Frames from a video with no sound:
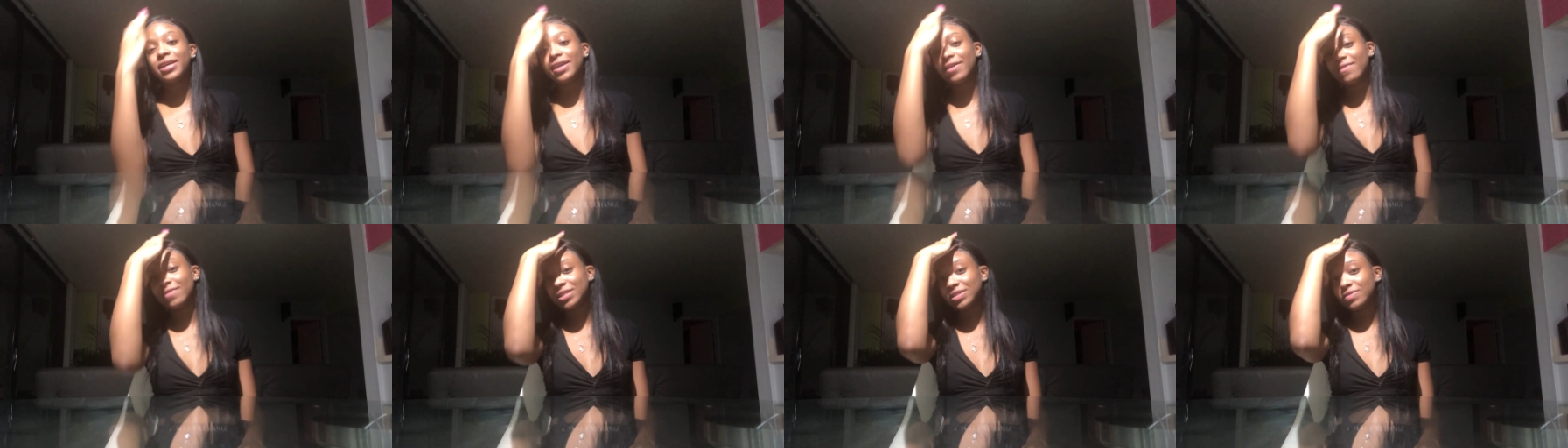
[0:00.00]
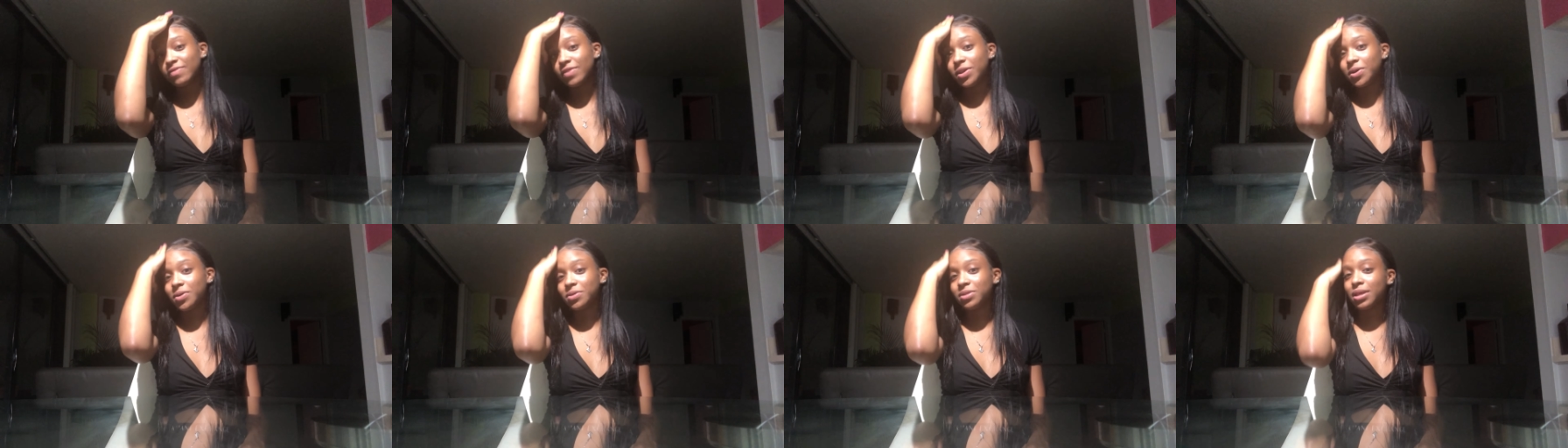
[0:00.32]
Give this
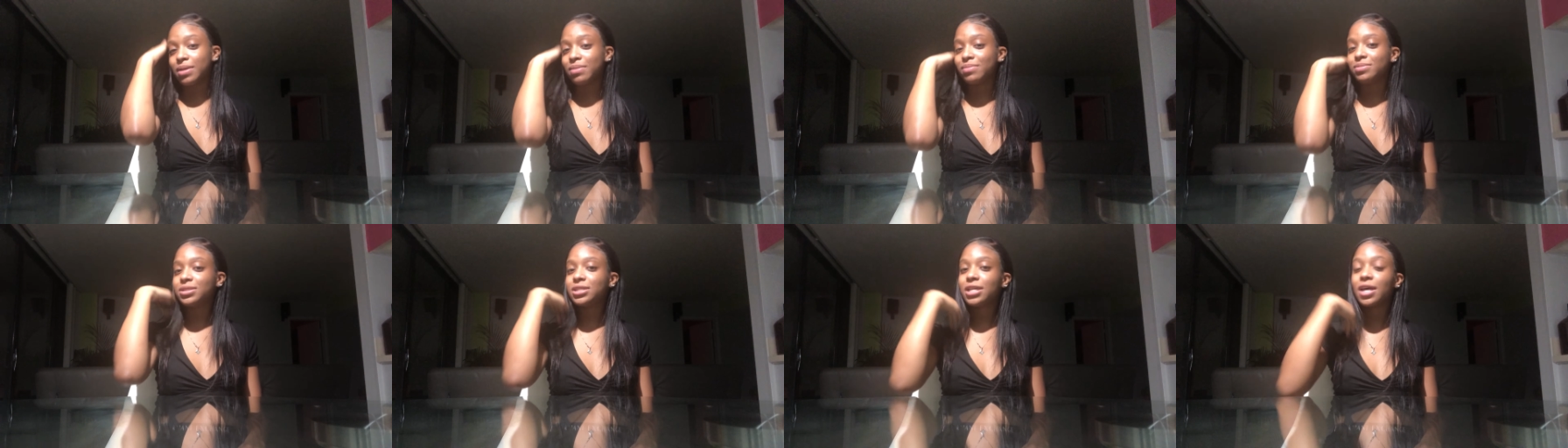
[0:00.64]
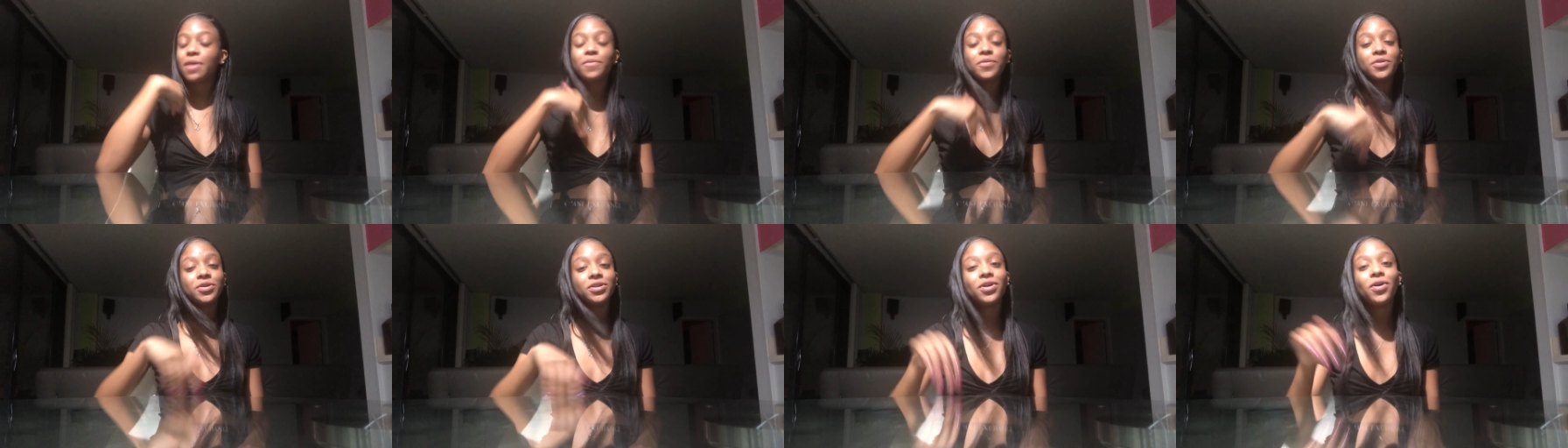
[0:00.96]
video a thumbs
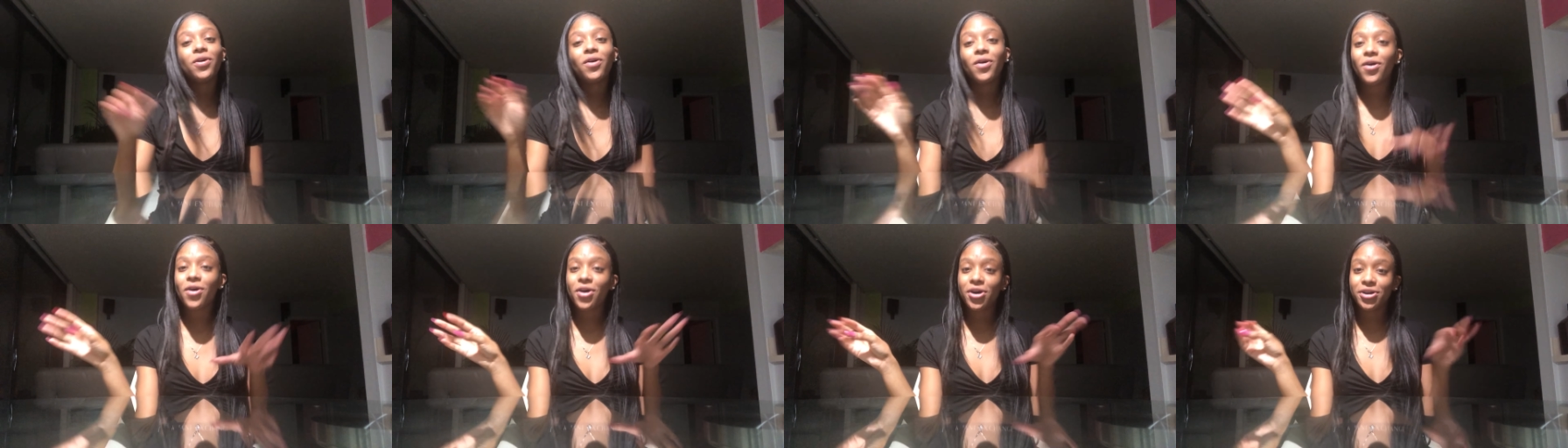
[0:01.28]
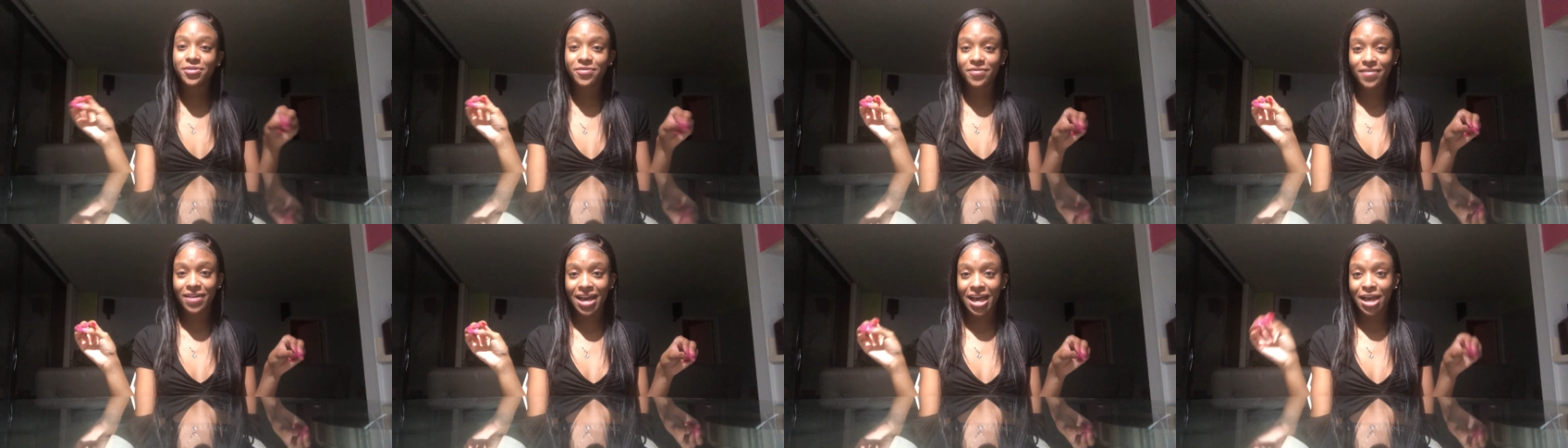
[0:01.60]
up, you know, all
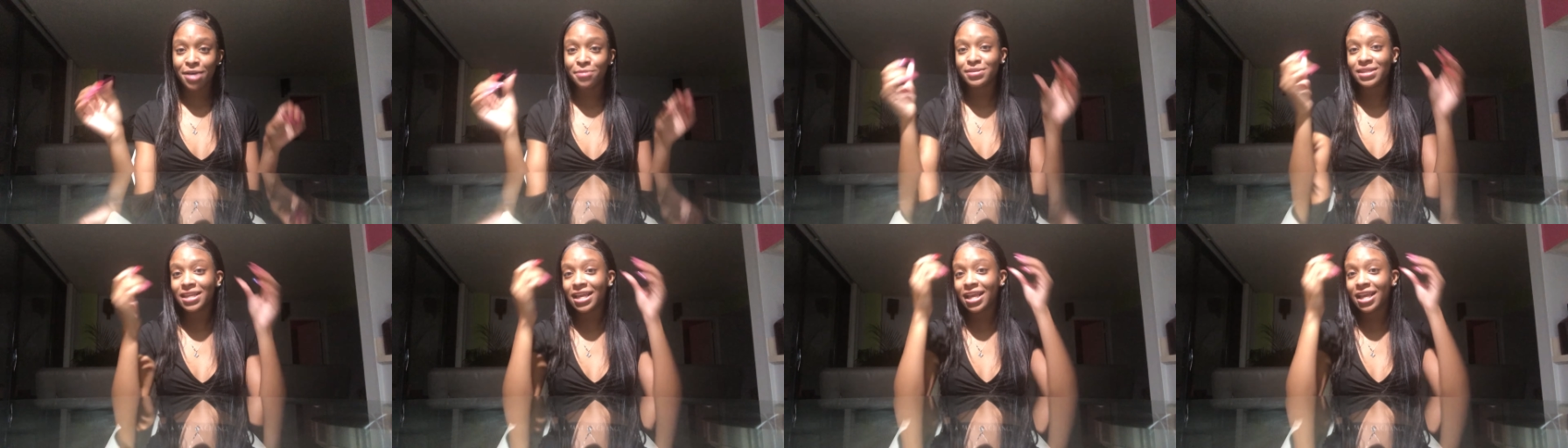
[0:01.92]
the vibes.